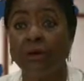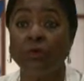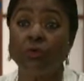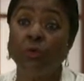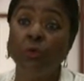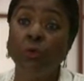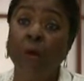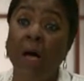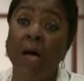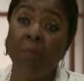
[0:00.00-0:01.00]
to,
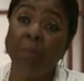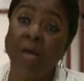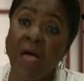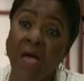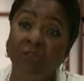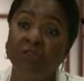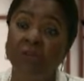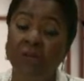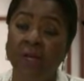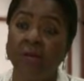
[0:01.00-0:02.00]
I'm
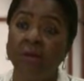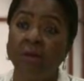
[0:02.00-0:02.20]
passionate